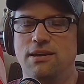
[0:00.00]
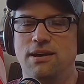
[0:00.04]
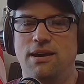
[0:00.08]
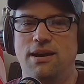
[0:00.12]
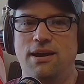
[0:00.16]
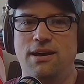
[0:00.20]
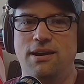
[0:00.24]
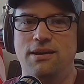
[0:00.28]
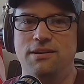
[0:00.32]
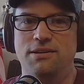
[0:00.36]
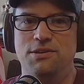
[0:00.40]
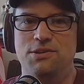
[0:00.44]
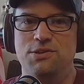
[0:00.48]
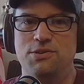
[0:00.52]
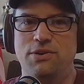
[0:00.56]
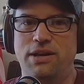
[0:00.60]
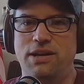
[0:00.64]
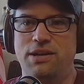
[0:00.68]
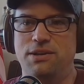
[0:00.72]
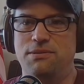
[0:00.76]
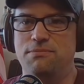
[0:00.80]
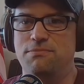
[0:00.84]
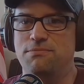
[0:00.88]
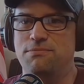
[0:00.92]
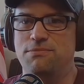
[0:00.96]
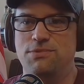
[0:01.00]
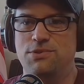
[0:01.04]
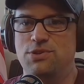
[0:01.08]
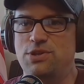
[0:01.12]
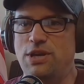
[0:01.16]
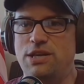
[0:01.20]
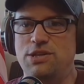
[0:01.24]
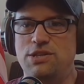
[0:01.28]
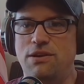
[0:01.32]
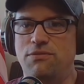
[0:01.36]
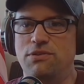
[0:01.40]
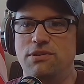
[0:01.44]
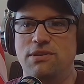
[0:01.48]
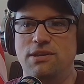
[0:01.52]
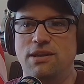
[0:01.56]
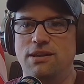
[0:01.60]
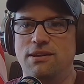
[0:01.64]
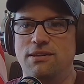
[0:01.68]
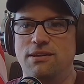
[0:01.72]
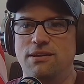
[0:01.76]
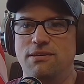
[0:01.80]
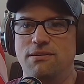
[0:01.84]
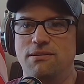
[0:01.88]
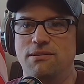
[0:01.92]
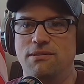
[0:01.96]
to try to change
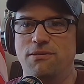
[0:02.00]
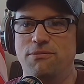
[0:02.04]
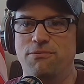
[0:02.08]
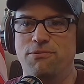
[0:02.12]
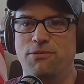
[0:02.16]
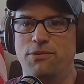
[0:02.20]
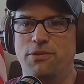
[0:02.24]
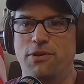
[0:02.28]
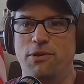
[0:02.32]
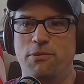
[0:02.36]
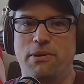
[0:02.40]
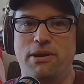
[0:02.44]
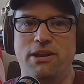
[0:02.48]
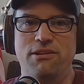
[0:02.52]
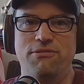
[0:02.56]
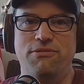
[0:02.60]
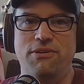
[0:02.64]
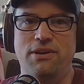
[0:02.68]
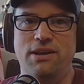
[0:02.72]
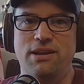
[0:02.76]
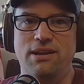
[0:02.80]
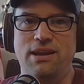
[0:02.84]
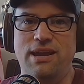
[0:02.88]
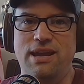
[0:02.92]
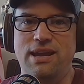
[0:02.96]
everything for their benefit,